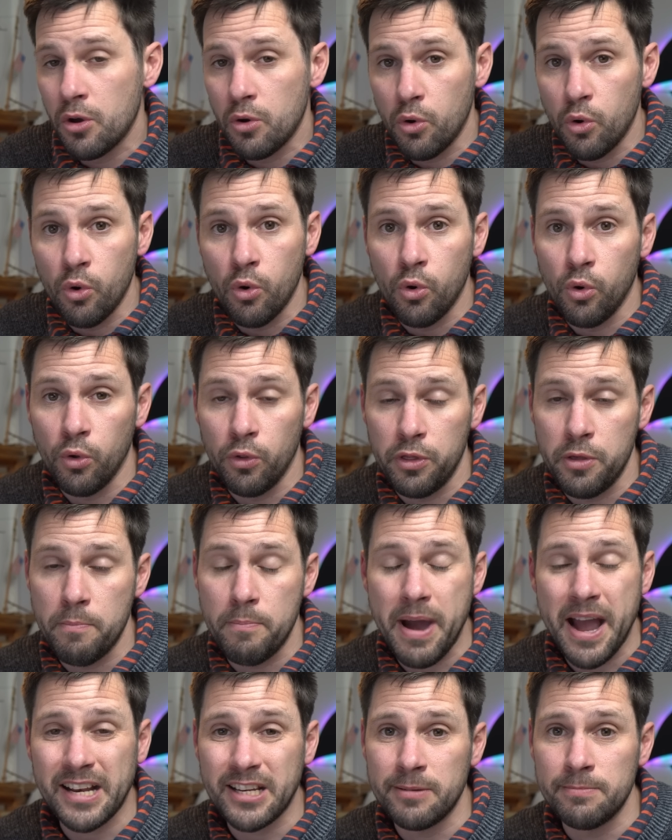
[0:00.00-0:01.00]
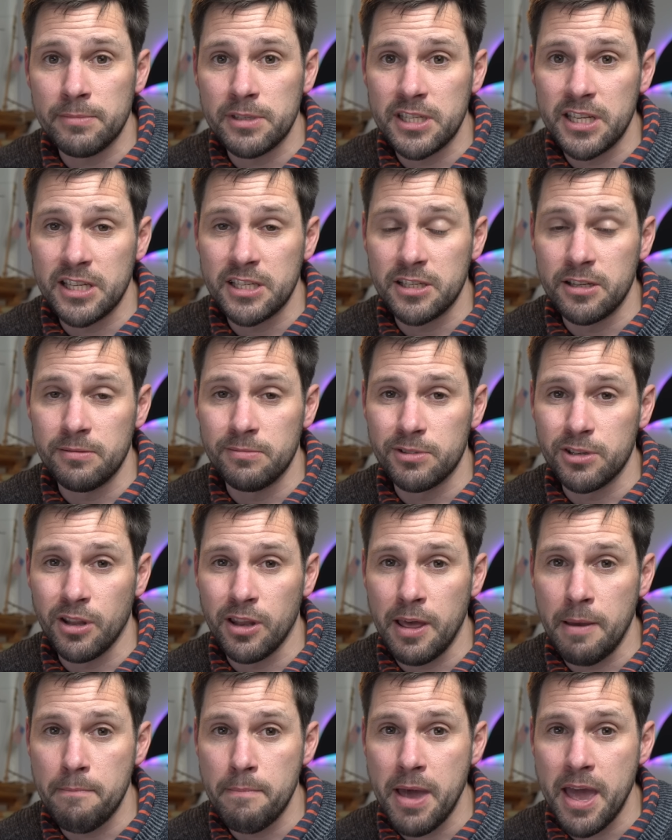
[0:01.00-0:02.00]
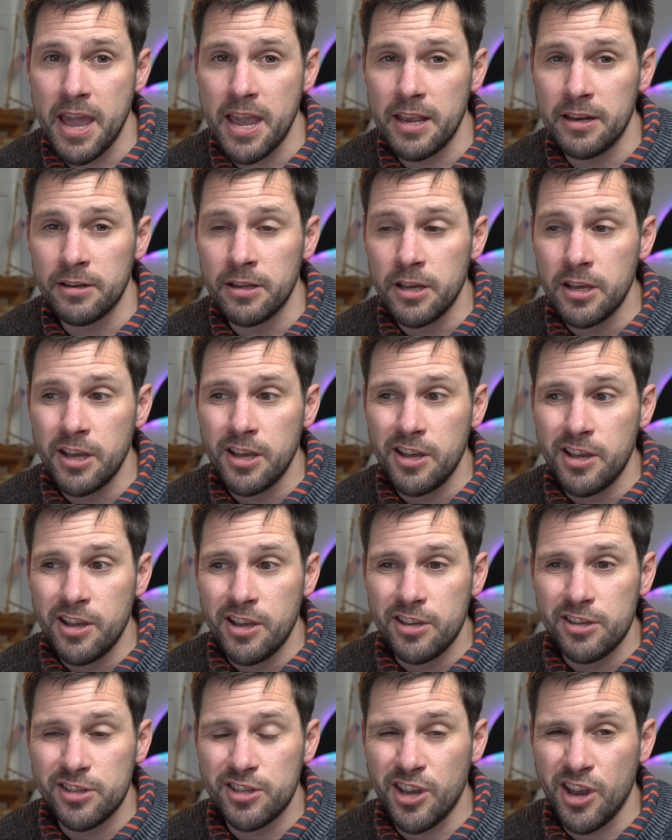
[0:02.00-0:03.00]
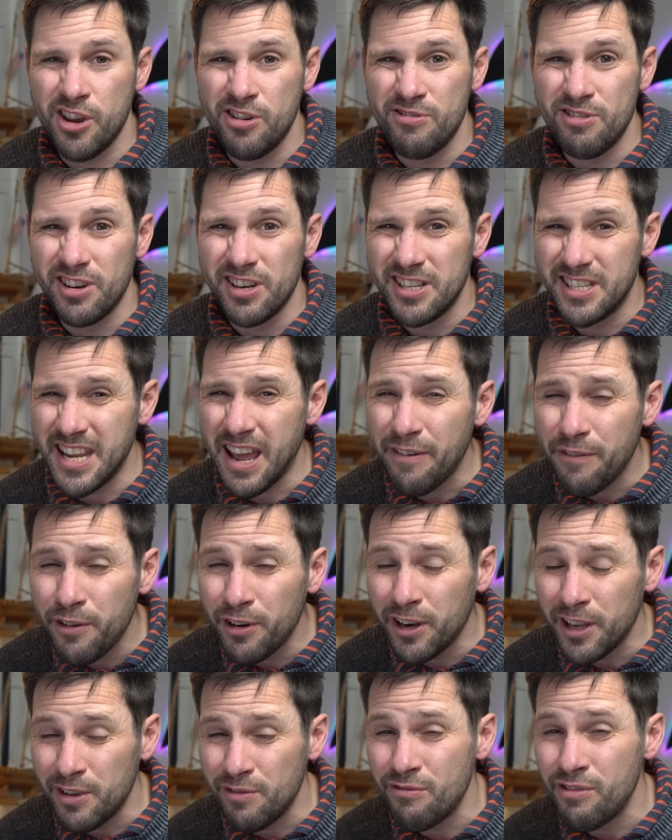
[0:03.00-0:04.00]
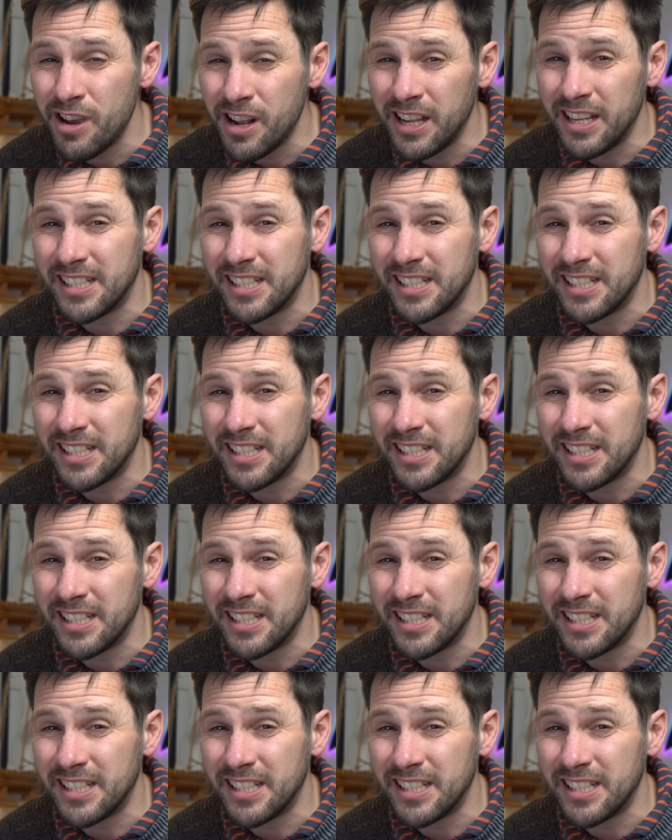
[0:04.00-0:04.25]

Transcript: or the BATM systems on their main. So definitely really